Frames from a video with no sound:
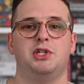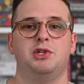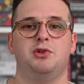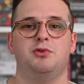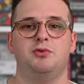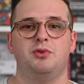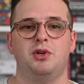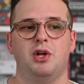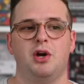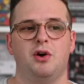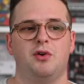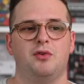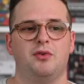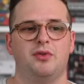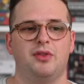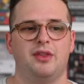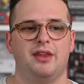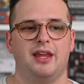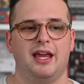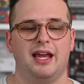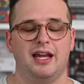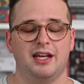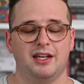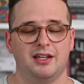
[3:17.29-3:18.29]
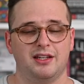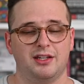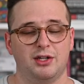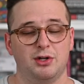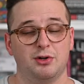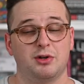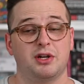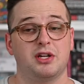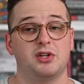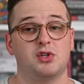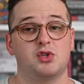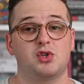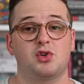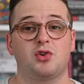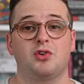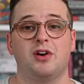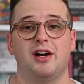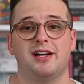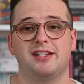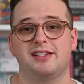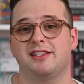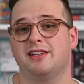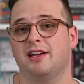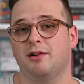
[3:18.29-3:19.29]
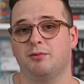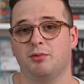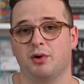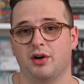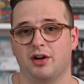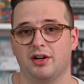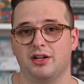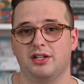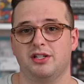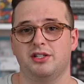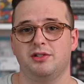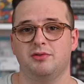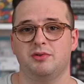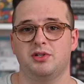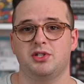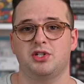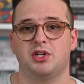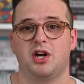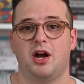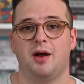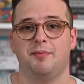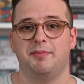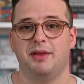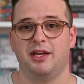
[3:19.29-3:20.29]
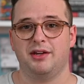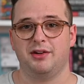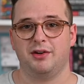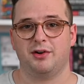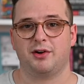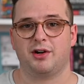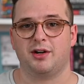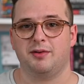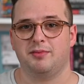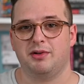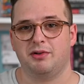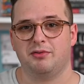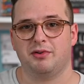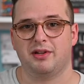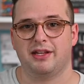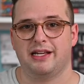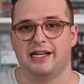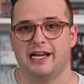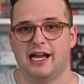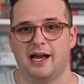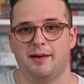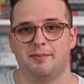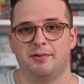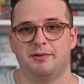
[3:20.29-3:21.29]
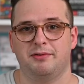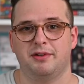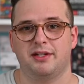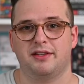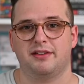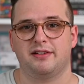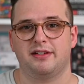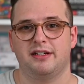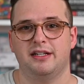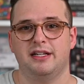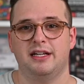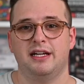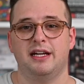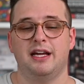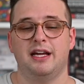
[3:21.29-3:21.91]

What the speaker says: you know and you can trust that we're going to do a job that you're going to be really happy with.